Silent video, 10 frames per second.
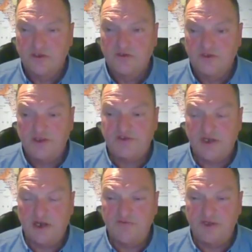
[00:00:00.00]
this.
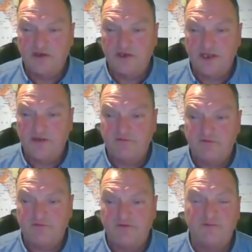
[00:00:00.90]
I'm now going to have a
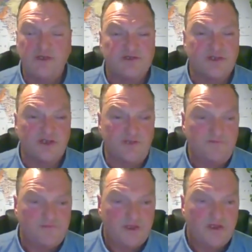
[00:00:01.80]
fabulous dinner
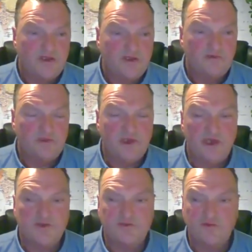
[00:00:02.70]
with a
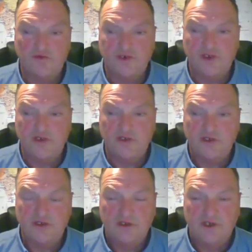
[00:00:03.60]
glass of water
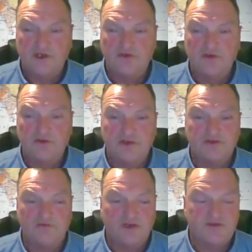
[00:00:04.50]
and enjoy the
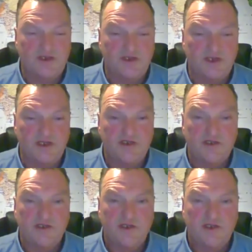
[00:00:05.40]
rest of my Sunday
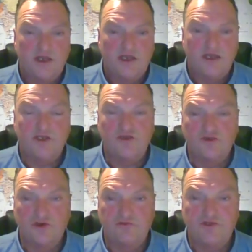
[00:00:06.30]
and
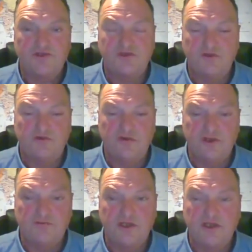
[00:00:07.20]
enjoy the rest of your
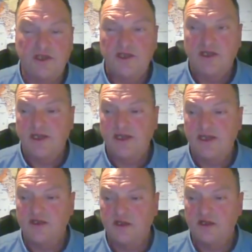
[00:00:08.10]
evening.
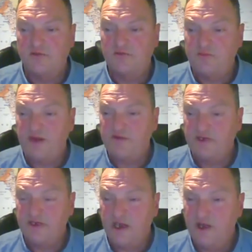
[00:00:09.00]
And I'll
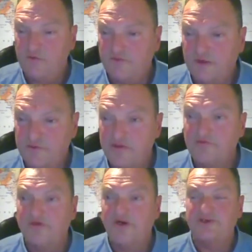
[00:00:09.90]
hopefully be
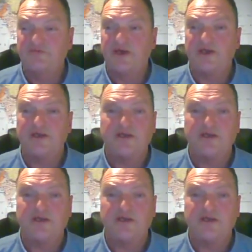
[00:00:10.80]
invited back